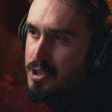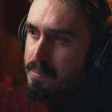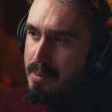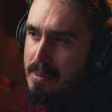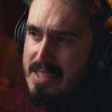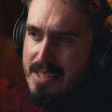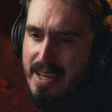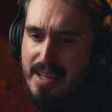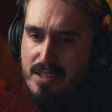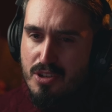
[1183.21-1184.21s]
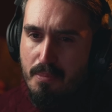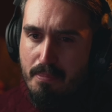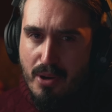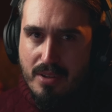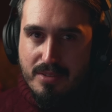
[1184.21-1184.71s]
I should probably say at some
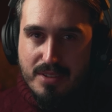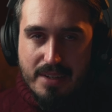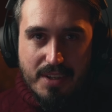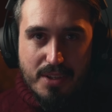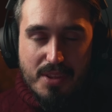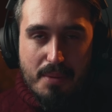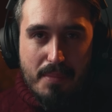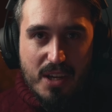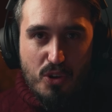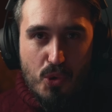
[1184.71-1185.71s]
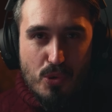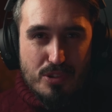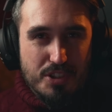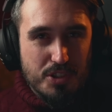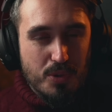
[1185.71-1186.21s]
point during the video that my
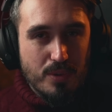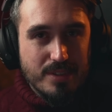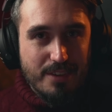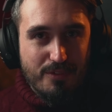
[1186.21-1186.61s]
course is currently